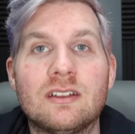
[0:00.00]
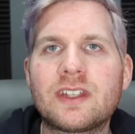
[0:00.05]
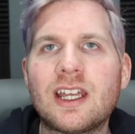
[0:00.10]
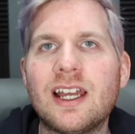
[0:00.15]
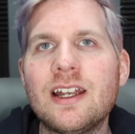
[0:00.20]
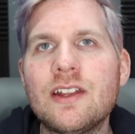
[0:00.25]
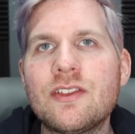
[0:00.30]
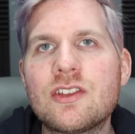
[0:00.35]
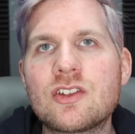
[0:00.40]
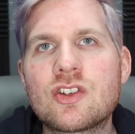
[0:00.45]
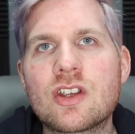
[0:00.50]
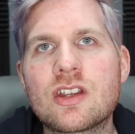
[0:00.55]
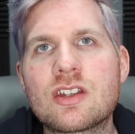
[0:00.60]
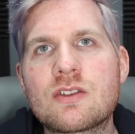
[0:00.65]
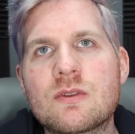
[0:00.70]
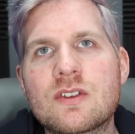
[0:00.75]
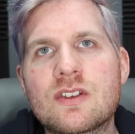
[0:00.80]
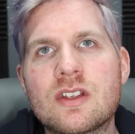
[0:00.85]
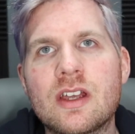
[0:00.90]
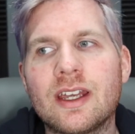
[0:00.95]
Kind of the
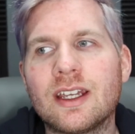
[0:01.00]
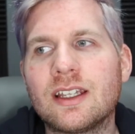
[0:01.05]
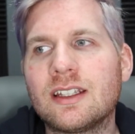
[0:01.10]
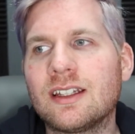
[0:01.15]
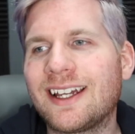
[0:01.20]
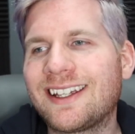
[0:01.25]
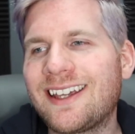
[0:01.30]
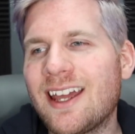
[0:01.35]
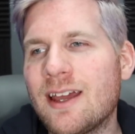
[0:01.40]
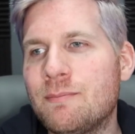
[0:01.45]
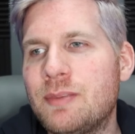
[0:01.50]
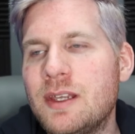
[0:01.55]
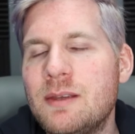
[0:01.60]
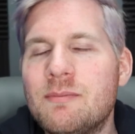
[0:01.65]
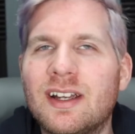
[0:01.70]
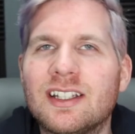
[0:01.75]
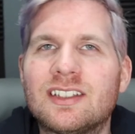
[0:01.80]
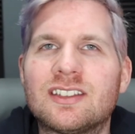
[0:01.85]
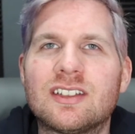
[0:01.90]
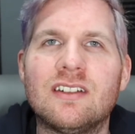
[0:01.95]
gist was like, I can't beat
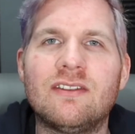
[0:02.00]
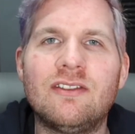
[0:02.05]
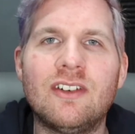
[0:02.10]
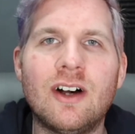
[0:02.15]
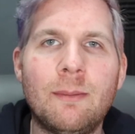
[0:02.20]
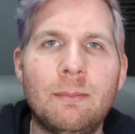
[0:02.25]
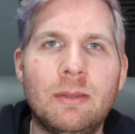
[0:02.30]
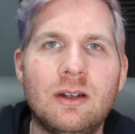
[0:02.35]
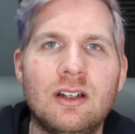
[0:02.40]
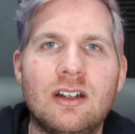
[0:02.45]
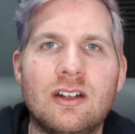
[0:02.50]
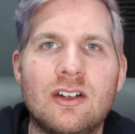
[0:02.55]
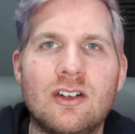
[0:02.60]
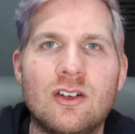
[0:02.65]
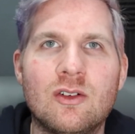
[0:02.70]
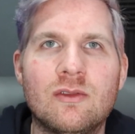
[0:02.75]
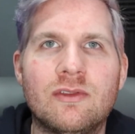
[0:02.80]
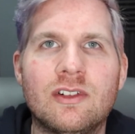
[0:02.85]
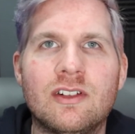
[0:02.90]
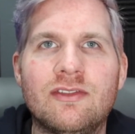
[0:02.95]
myself up
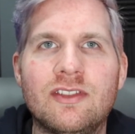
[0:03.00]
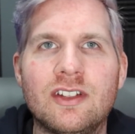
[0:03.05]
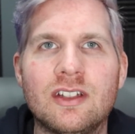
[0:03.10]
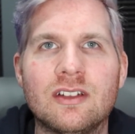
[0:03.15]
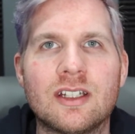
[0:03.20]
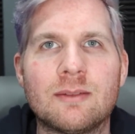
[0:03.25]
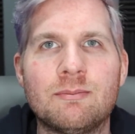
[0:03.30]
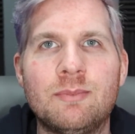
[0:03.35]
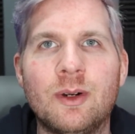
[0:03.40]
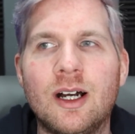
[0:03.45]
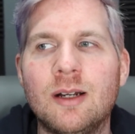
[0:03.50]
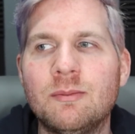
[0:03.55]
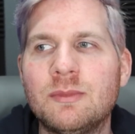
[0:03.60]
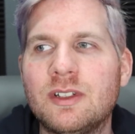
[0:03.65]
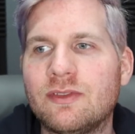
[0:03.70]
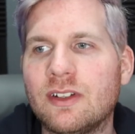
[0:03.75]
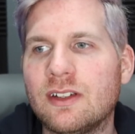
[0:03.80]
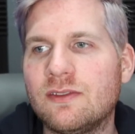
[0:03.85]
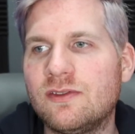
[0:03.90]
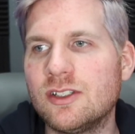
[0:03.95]
over feeling bummed.
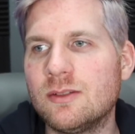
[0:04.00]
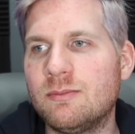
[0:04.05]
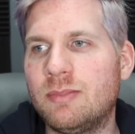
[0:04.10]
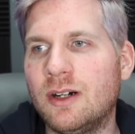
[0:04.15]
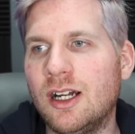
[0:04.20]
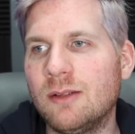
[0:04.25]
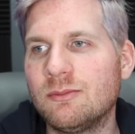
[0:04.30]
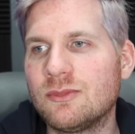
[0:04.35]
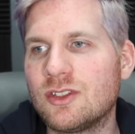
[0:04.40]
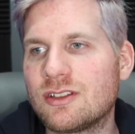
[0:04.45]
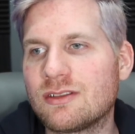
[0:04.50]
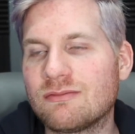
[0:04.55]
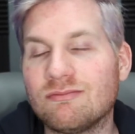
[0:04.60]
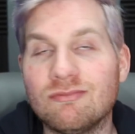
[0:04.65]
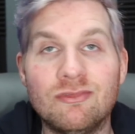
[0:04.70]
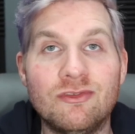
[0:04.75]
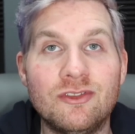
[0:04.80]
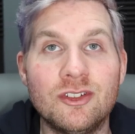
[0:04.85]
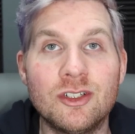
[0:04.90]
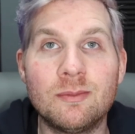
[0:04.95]
If I feel bummed, just
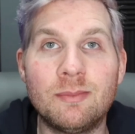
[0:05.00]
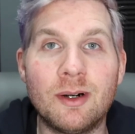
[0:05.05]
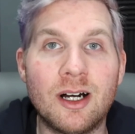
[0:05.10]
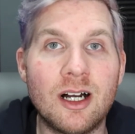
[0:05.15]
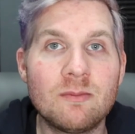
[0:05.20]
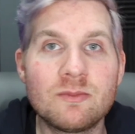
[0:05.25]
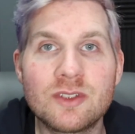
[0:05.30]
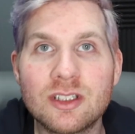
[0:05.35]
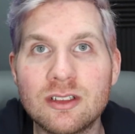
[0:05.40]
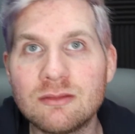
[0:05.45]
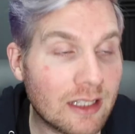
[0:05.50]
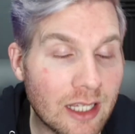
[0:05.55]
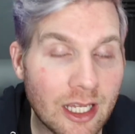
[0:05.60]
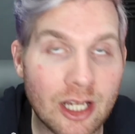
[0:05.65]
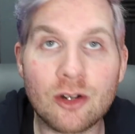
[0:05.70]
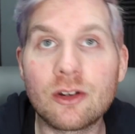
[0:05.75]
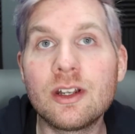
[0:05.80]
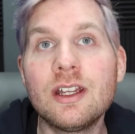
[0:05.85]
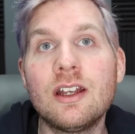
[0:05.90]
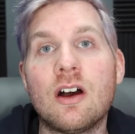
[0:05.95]
feel bummed,
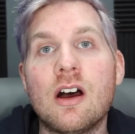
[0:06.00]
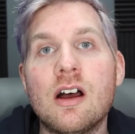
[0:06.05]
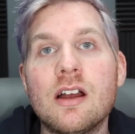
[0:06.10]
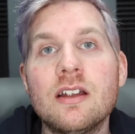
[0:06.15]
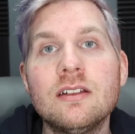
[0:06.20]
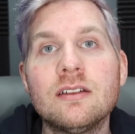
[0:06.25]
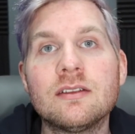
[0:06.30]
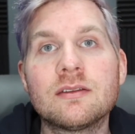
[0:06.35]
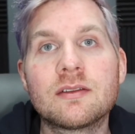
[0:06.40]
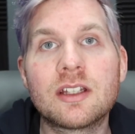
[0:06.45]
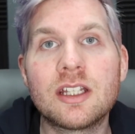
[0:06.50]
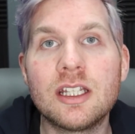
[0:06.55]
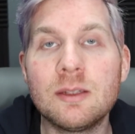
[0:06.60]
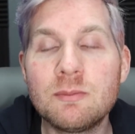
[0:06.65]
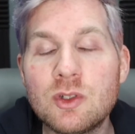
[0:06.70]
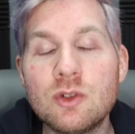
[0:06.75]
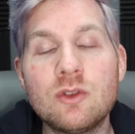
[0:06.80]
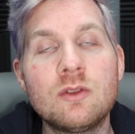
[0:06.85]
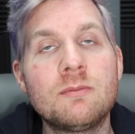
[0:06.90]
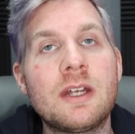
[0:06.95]
carry on,
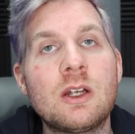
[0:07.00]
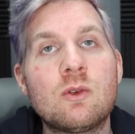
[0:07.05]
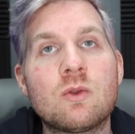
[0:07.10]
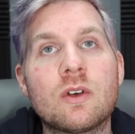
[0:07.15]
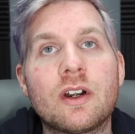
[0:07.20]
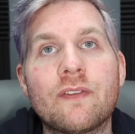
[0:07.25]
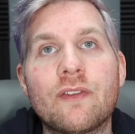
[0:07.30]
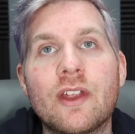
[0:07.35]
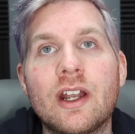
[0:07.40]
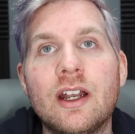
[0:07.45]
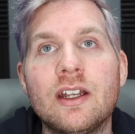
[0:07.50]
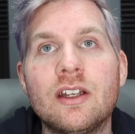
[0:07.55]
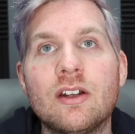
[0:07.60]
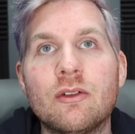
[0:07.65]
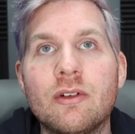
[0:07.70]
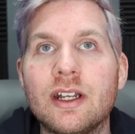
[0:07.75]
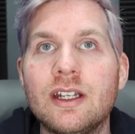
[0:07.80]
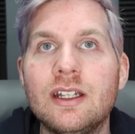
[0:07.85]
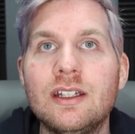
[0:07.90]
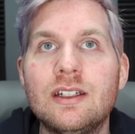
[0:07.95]
keep doing my work that I
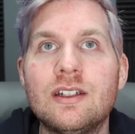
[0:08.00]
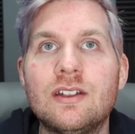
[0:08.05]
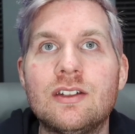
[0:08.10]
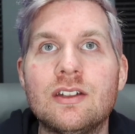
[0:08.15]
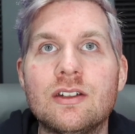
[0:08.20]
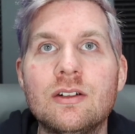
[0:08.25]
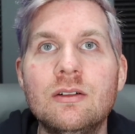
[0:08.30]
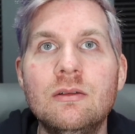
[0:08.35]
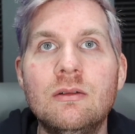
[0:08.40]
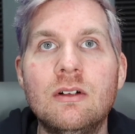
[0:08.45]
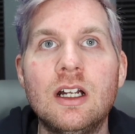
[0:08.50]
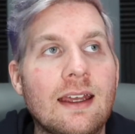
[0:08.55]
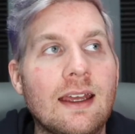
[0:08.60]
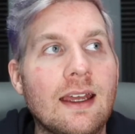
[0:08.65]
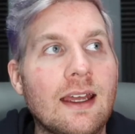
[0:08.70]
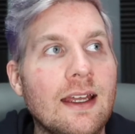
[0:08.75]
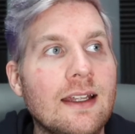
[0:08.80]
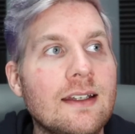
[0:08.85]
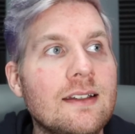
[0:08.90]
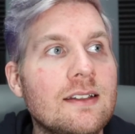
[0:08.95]
know I need to do,
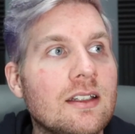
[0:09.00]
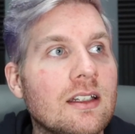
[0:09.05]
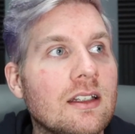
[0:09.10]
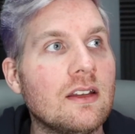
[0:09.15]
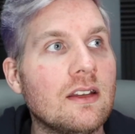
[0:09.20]
and